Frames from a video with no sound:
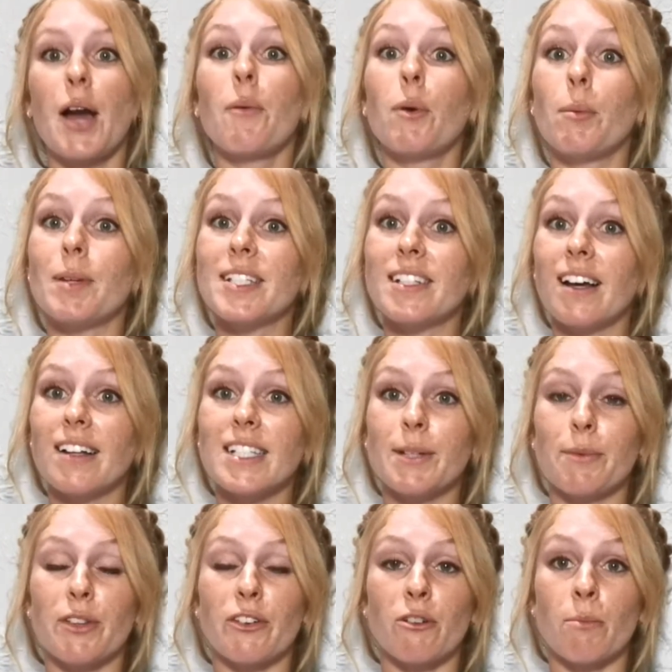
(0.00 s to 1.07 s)
We'll be
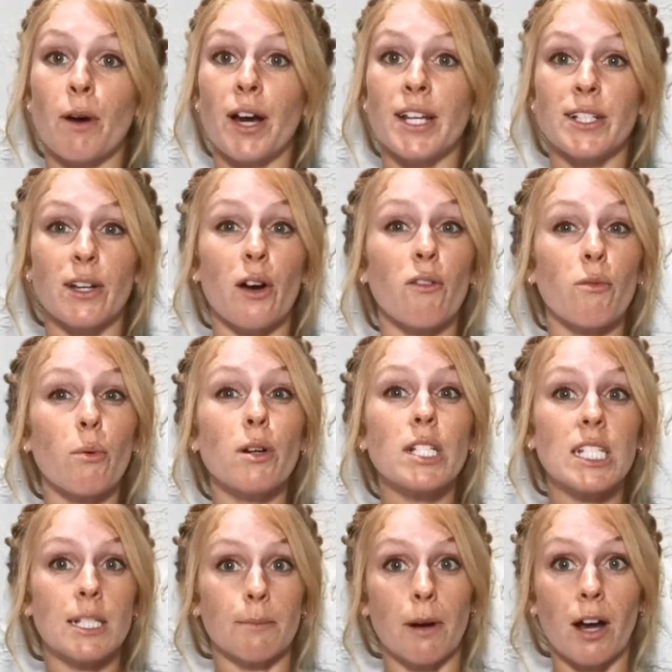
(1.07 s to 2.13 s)
starting with a reminder of what
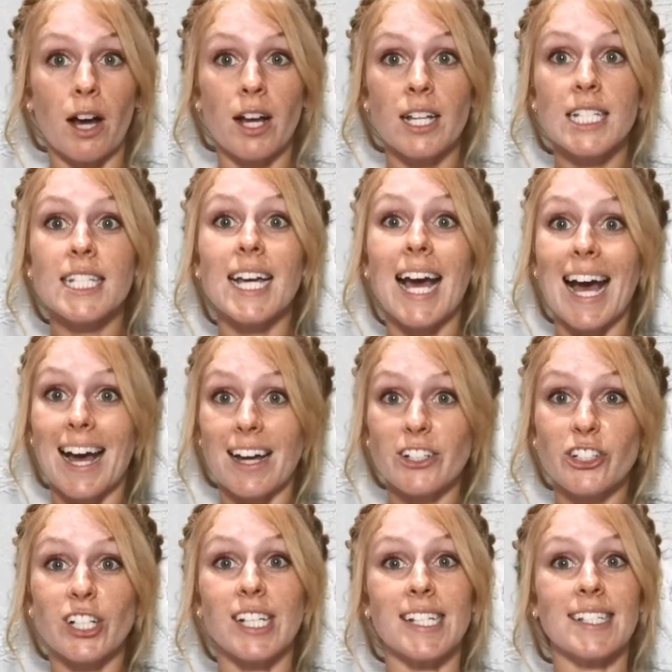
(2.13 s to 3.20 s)
SMART
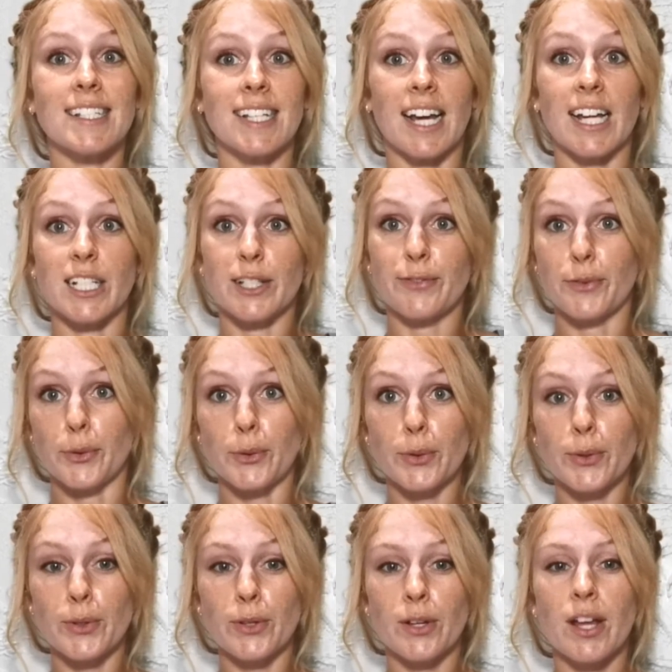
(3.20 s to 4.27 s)
actually stands for,
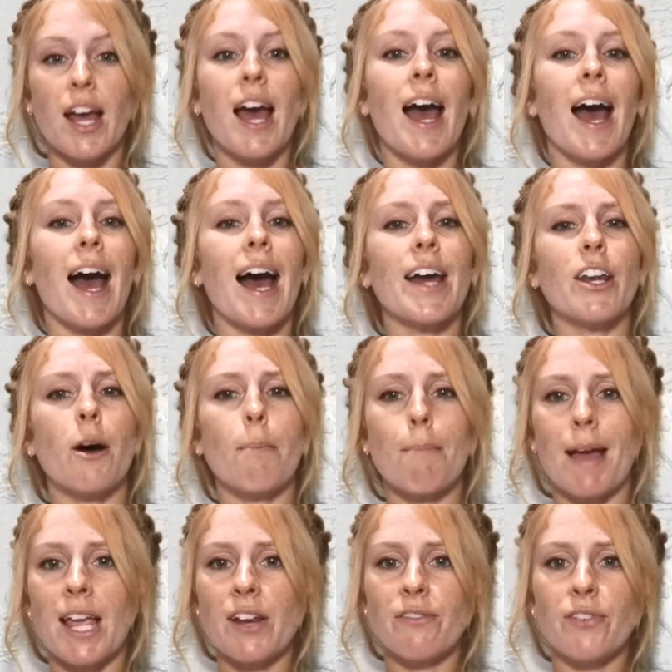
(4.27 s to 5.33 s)
and our
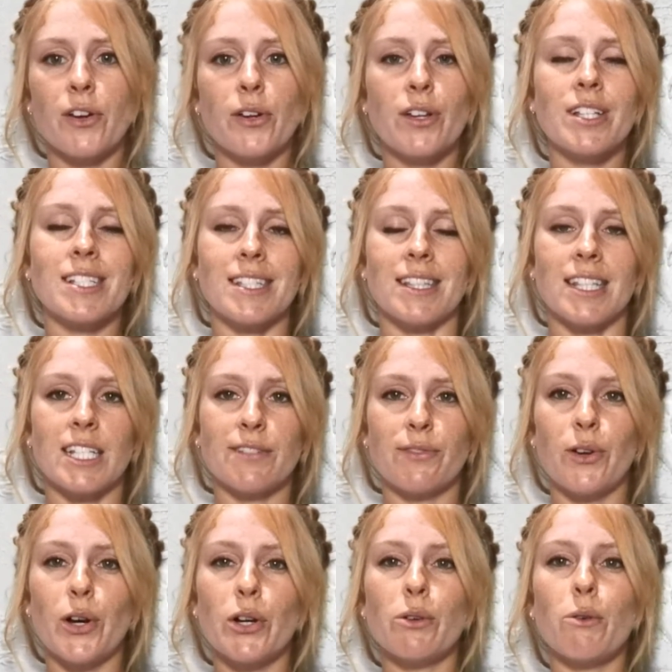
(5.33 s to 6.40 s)
main focus in this
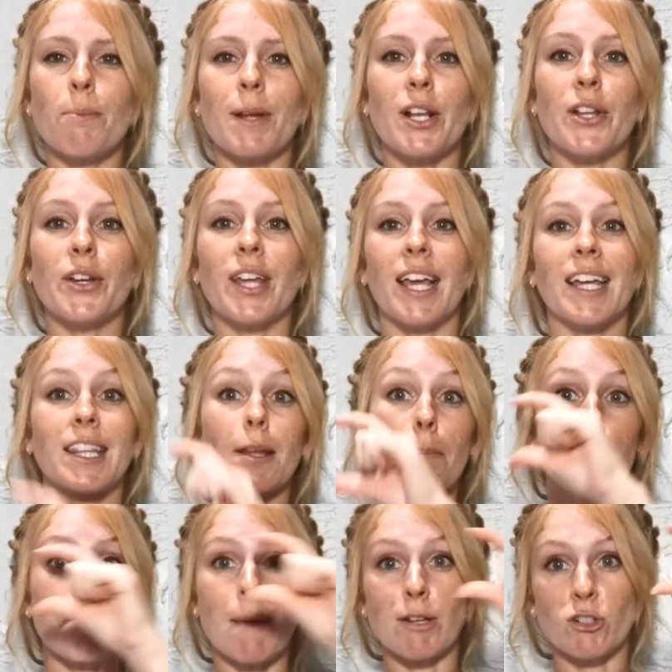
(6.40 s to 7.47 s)
vlog will be looking at the
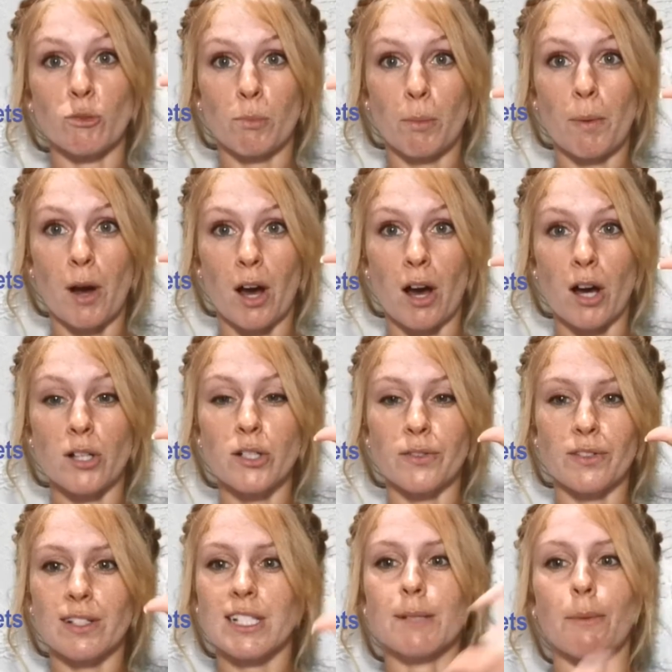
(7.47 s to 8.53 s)
measurable part of
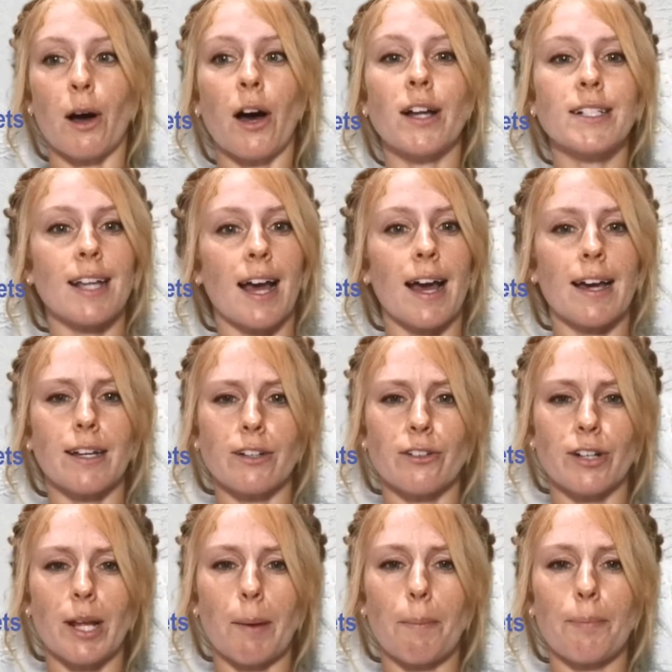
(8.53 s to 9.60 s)
the SMART
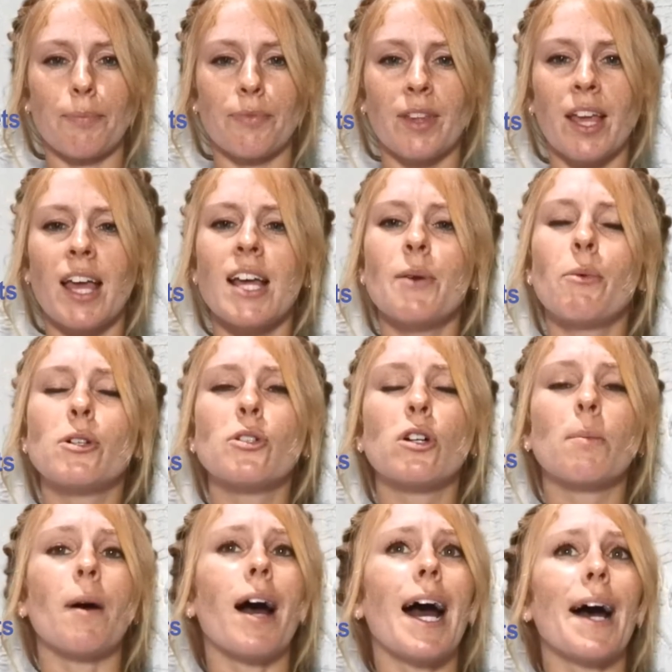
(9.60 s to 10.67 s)
acronym. We'll talk
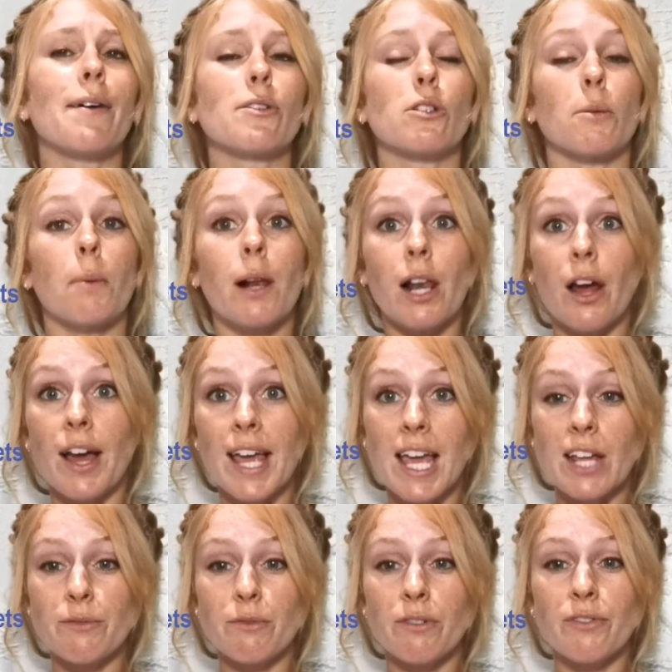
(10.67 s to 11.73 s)
about how to apply it
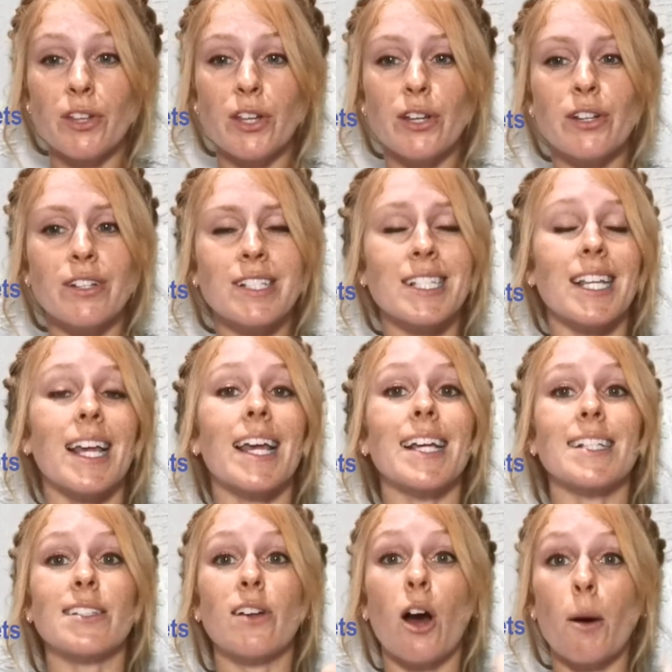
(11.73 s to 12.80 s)
in reviews,
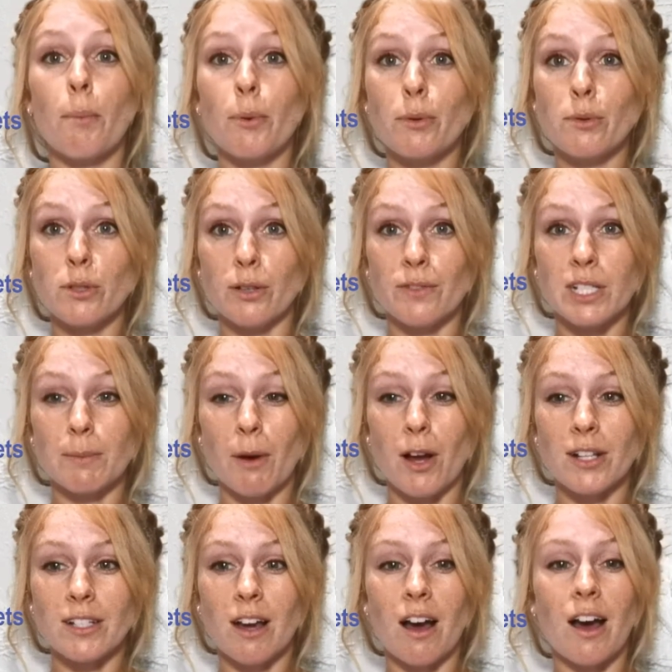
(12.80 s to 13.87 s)
examples of
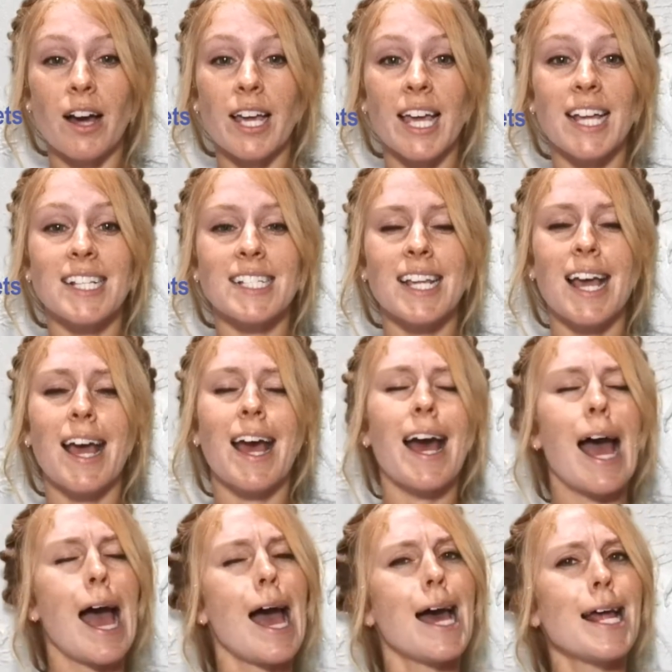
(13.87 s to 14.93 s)
SMART targets,
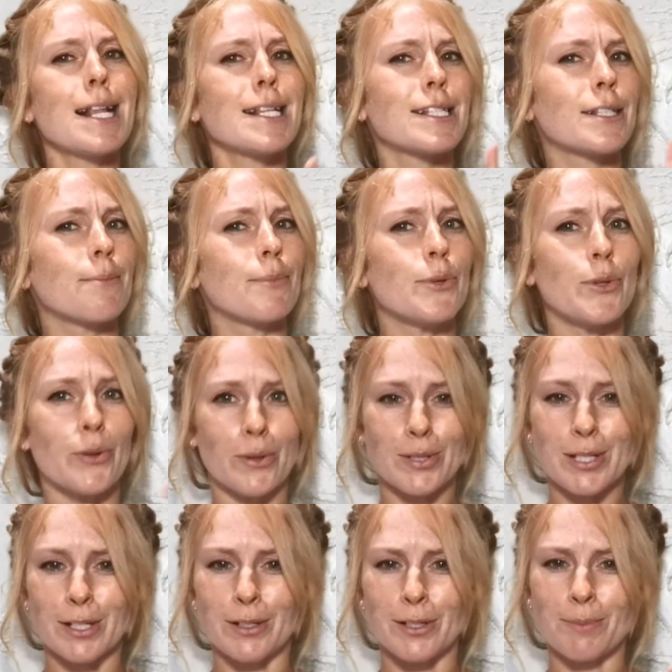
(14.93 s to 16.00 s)
and some not
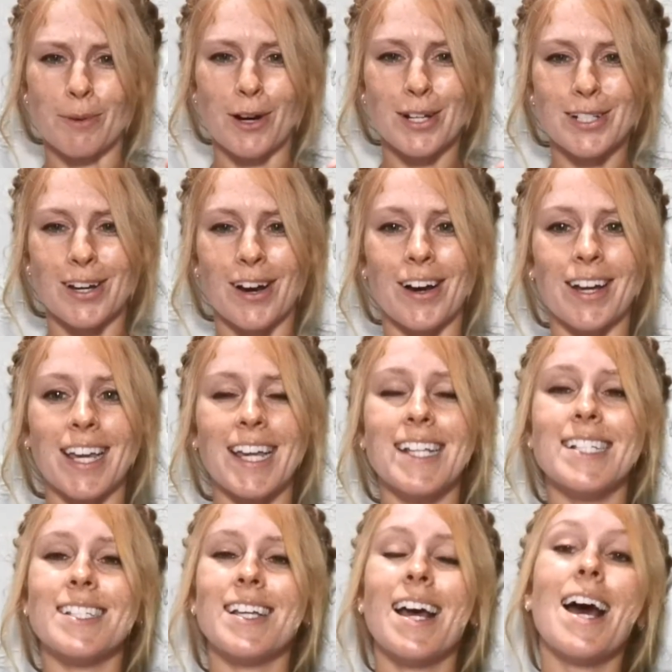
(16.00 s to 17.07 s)
so SMART
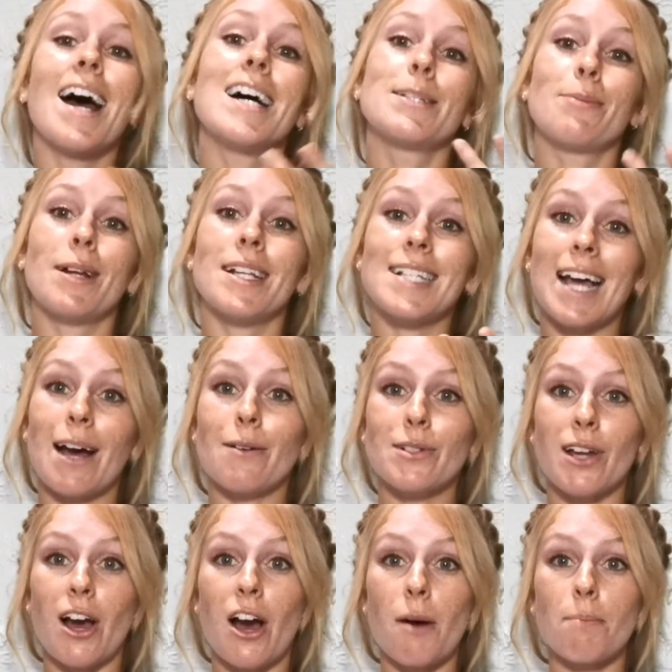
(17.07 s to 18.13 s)
targets, as well as how
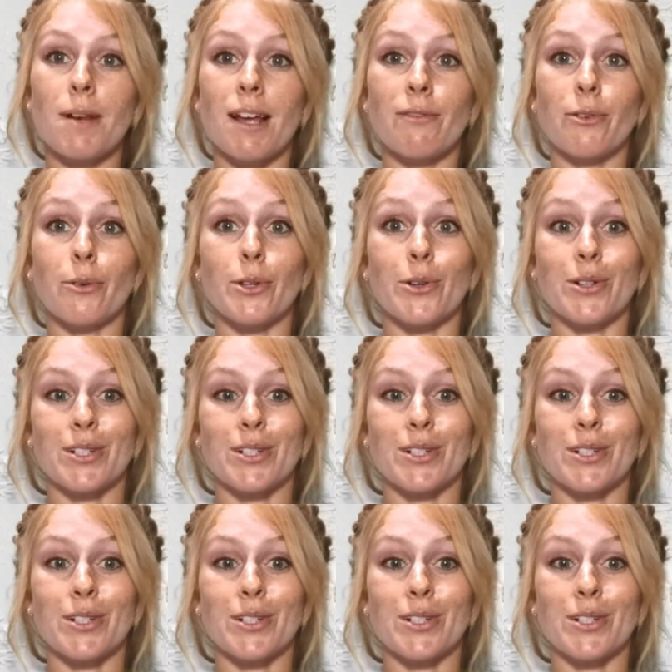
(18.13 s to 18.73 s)
to up-level your